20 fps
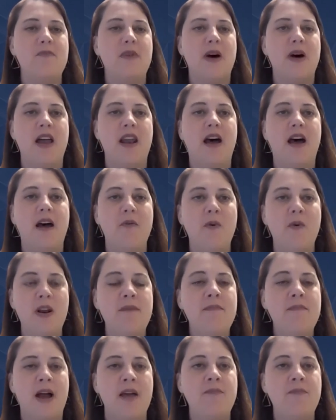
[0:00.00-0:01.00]
But one
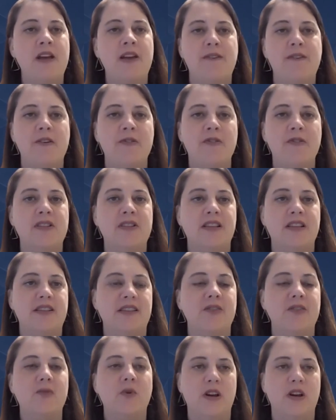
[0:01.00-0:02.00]
of my big
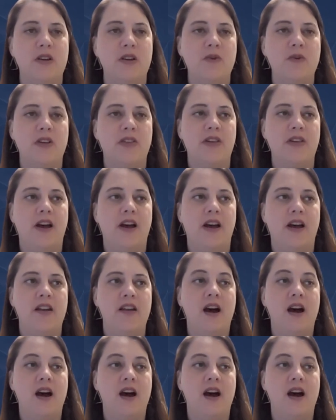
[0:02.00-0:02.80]
focuses is working with uh,